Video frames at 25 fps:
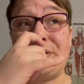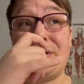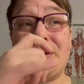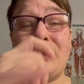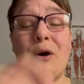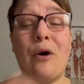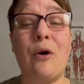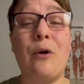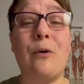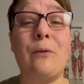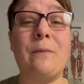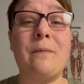
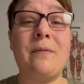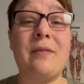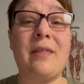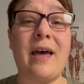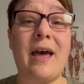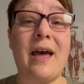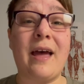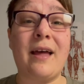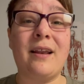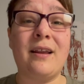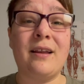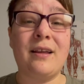hope
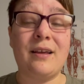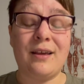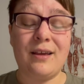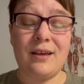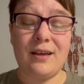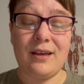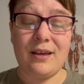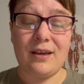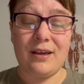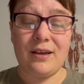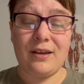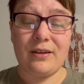that
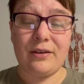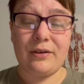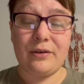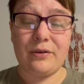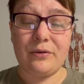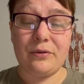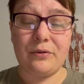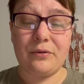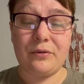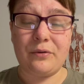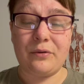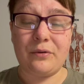
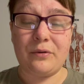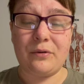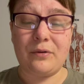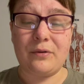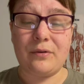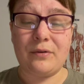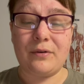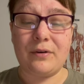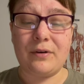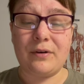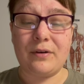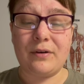
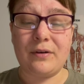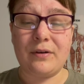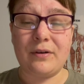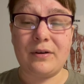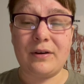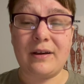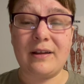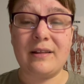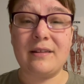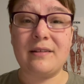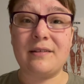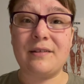you
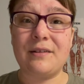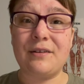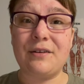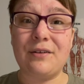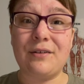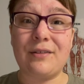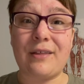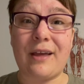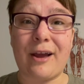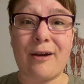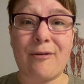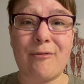consider
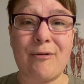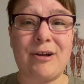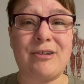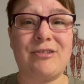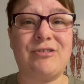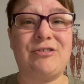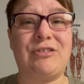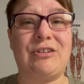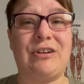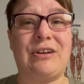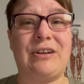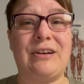that
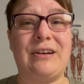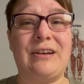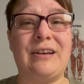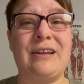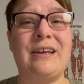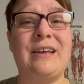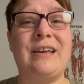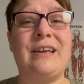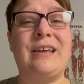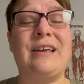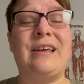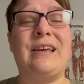question,
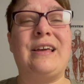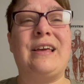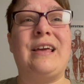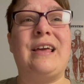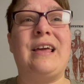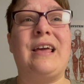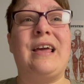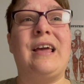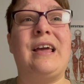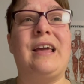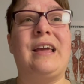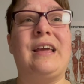
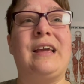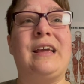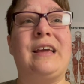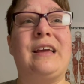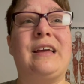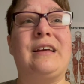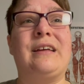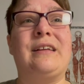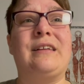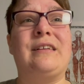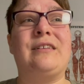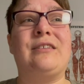
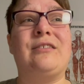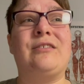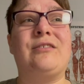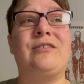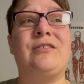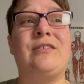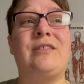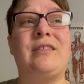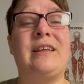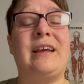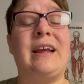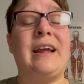and
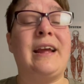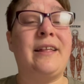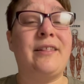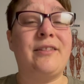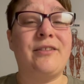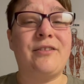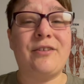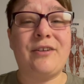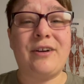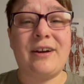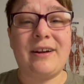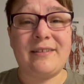the
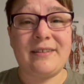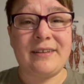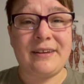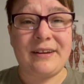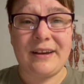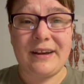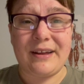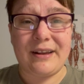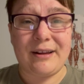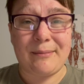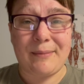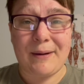answer isn't
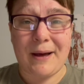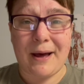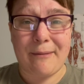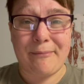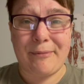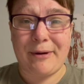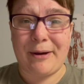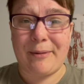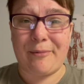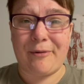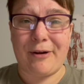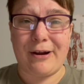going to pop
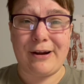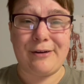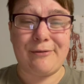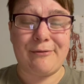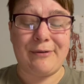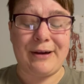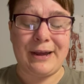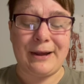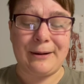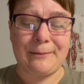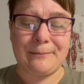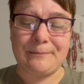up right
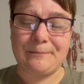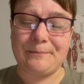away.